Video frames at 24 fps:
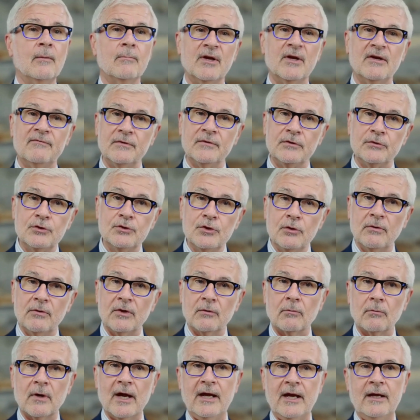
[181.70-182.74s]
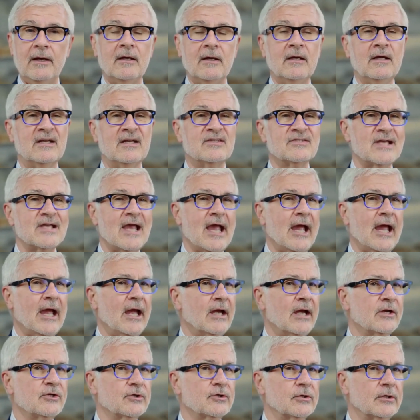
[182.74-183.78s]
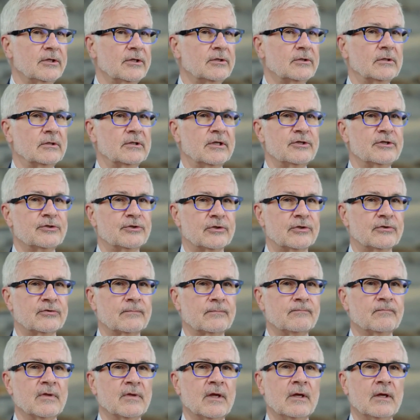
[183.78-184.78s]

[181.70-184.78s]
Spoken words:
but if you do it right, it's actually delicious.